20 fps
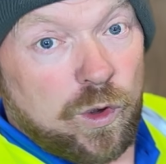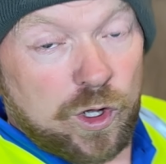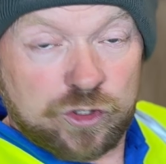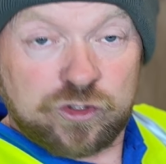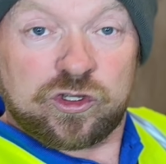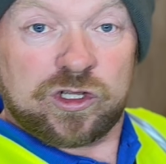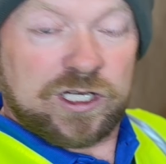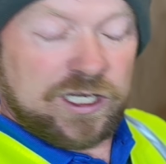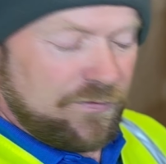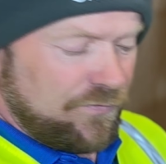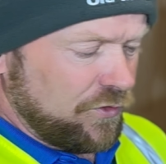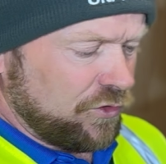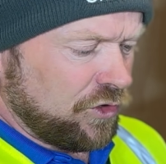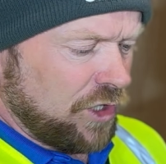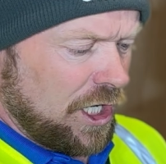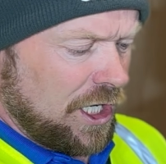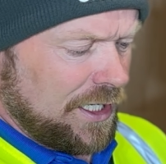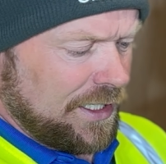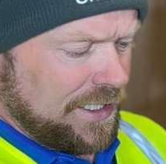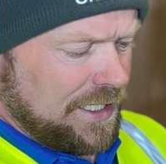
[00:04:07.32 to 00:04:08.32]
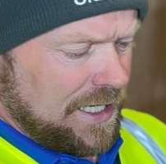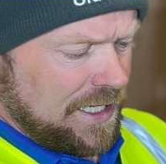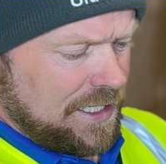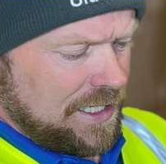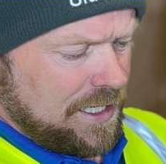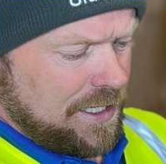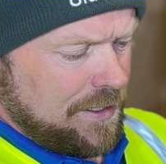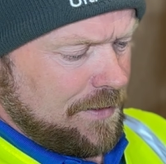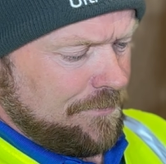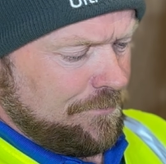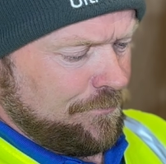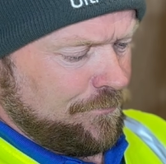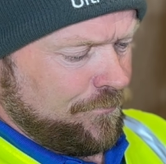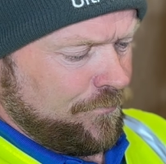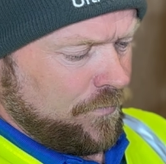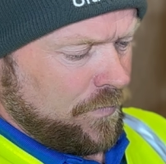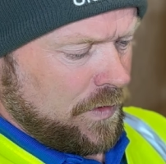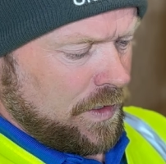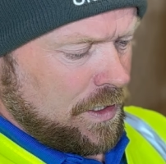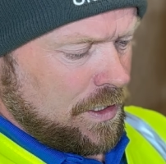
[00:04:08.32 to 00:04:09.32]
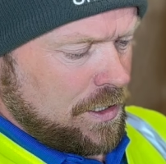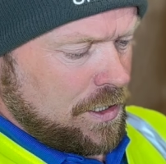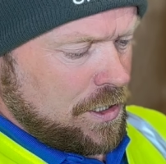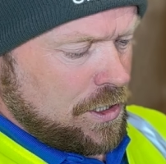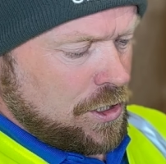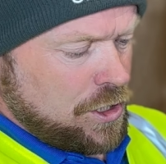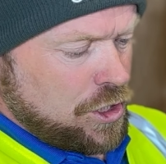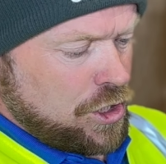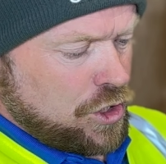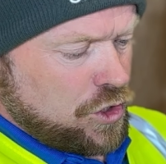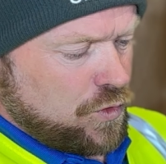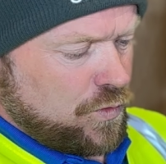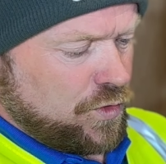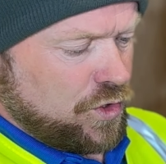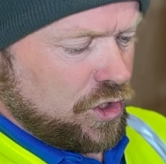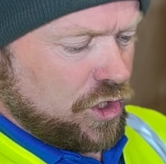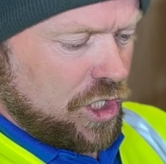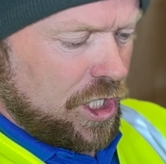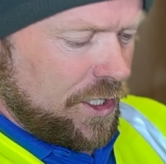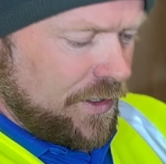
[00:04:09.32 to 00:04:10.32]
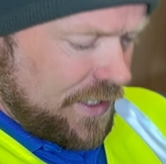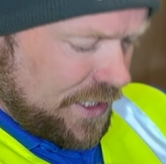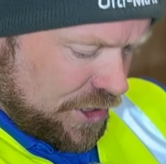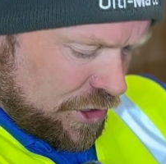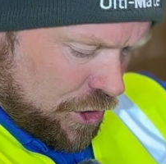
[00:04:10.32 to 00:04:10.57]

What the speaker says: underneath the tile and kick it. So just cut this